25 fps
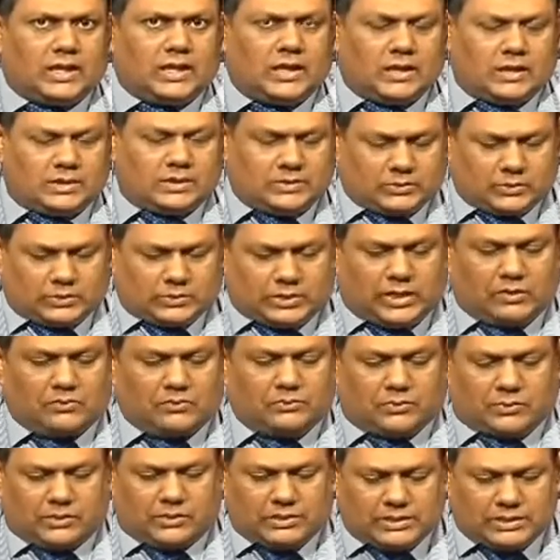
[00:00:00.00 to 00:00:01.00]
So
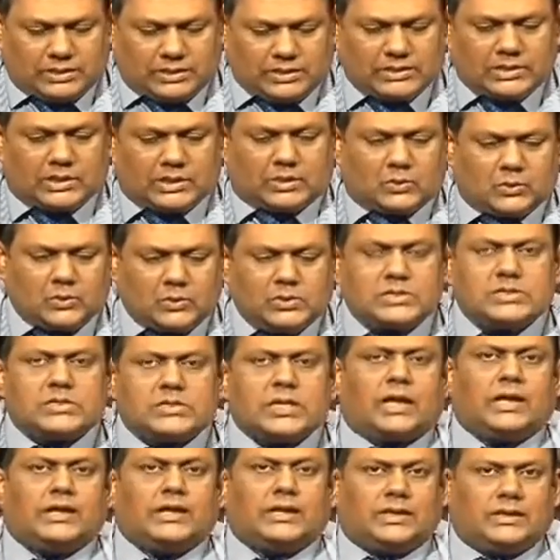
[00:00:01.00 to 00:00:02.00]
therefore, it is a good
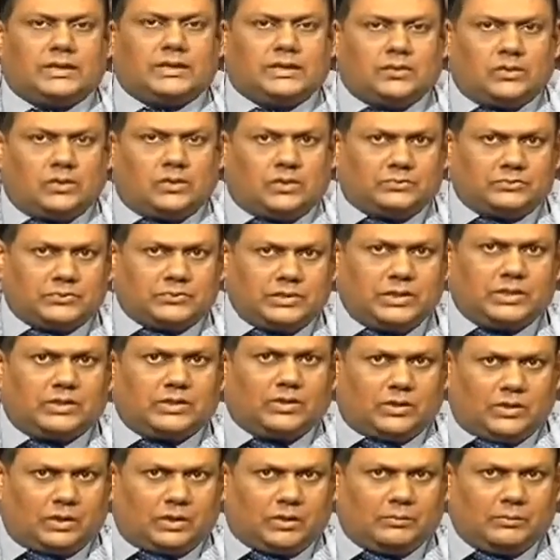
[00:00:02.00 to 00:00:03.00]
sign of the
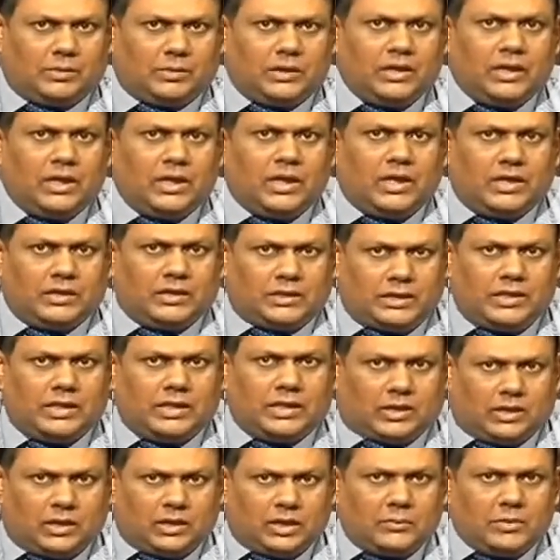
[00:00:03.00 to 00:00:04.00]
economy. The
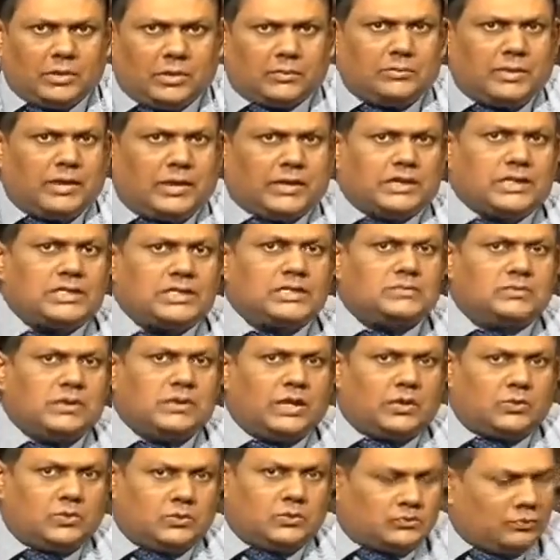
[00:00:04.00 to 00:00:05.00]
economic matters we
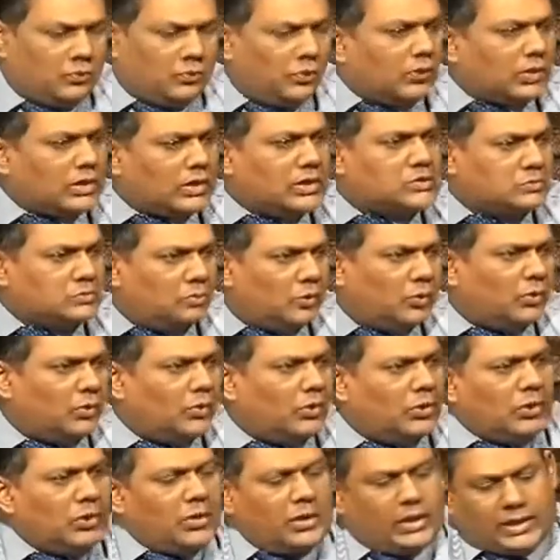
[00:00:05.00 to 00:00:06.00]
have to focus more.
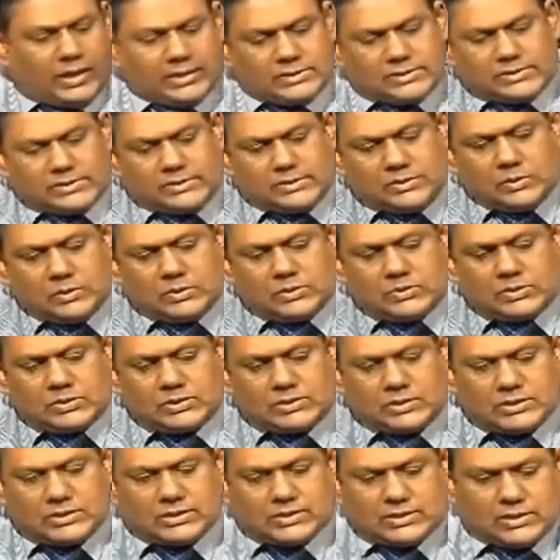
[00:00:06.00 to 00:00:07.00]
As you
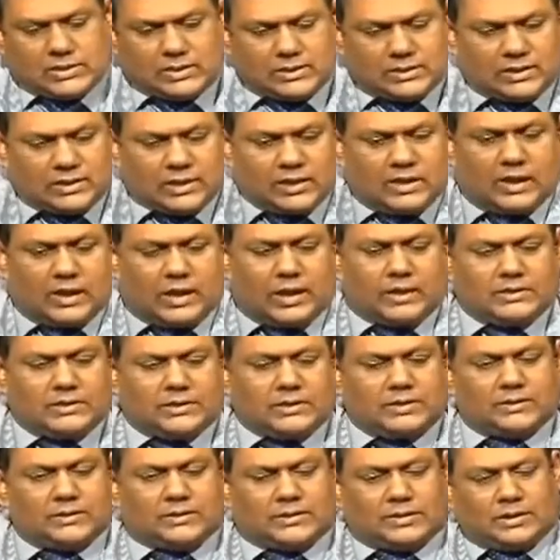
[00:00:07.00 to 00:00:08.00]
suggested, I
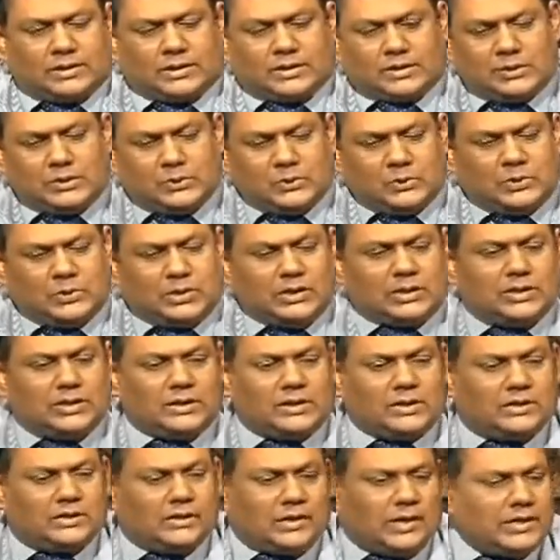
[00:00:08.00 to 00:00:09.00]
think you did
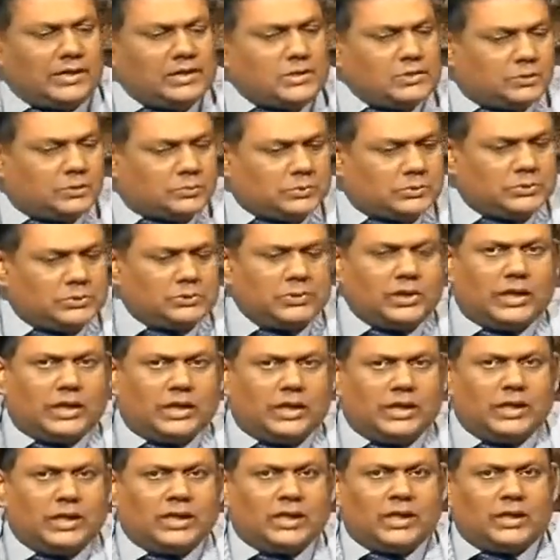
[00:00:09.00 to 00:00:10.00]
a great job
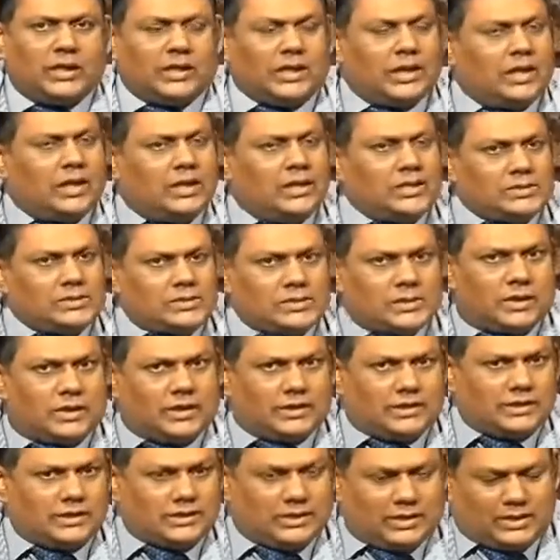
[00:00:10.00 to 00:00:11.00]
today,
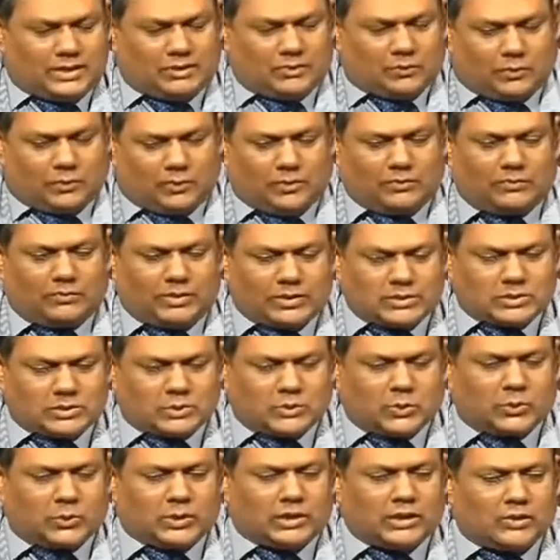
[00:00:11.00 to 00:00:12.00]
starting and always
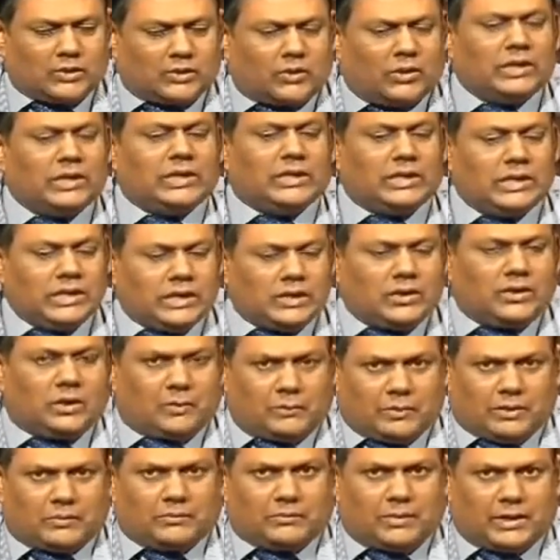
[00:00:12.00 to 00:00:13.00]
talking on
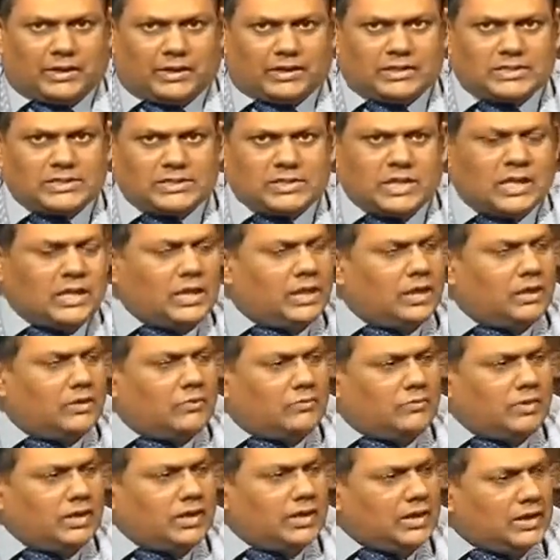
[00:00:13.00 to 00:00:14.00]
economic matters.
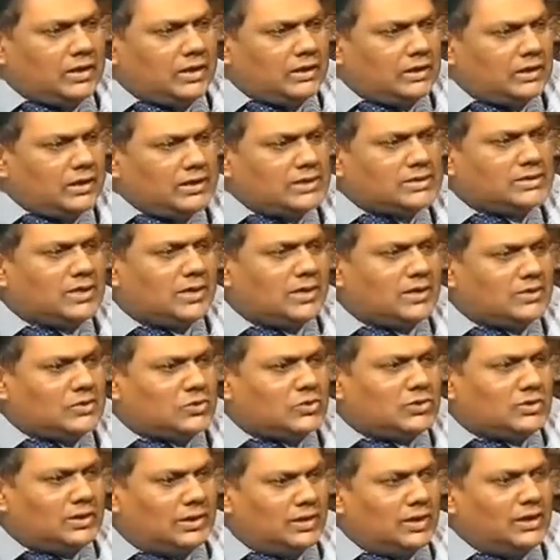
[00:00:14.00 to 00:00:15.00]
We did a
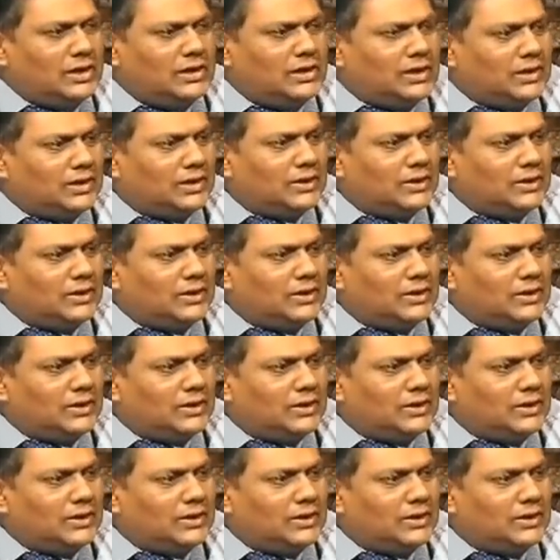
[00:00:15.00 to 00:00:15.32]
research earlier.